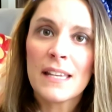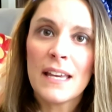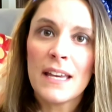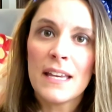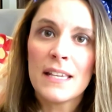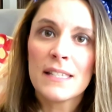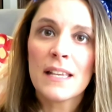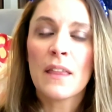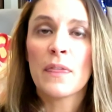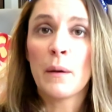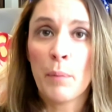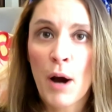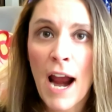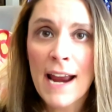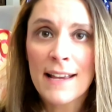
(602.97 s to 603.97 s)
is the
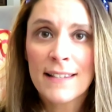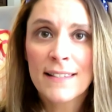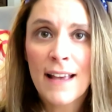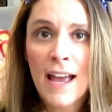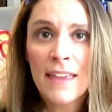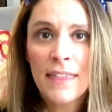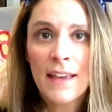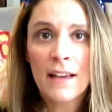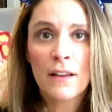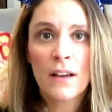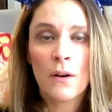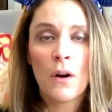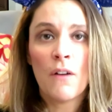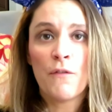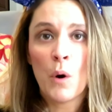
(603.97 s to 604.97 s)
price. I think
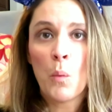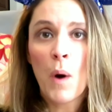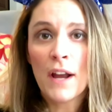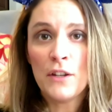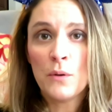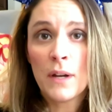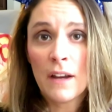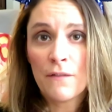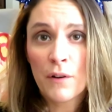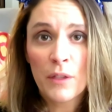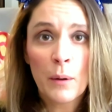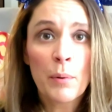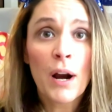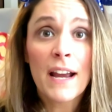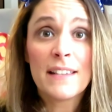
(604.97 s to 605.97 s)
for what you get for
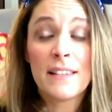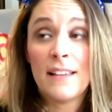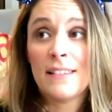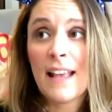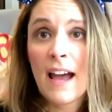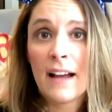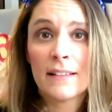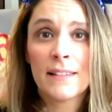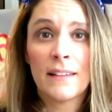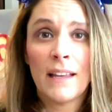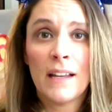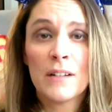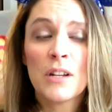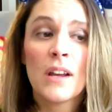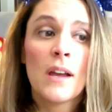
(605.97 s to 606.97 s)
the price is
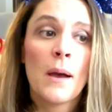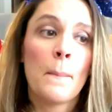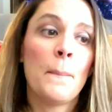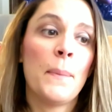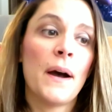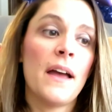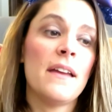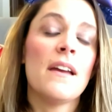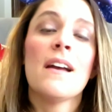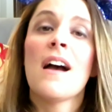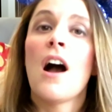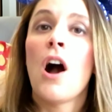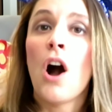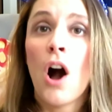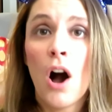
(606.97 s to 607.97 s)
excellent, but
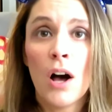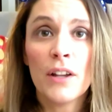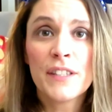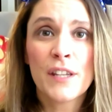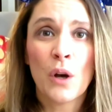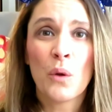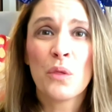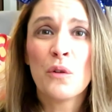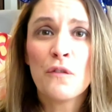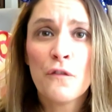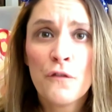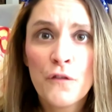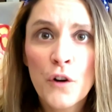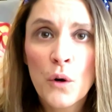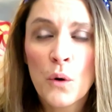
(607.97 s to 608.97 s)
also the
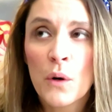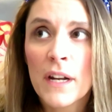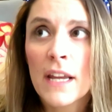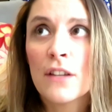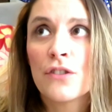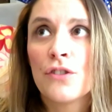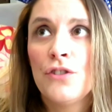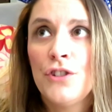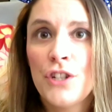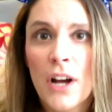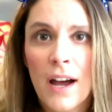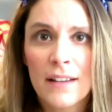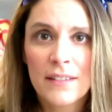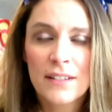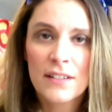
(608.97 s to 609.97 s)
food is
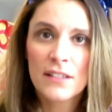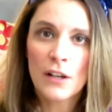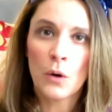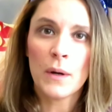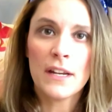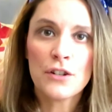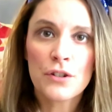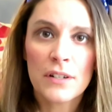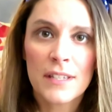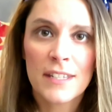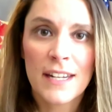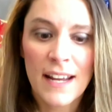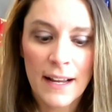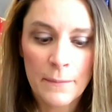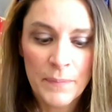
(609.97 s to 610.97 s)
just so
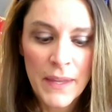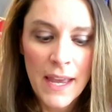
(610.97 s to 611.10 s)
interesting.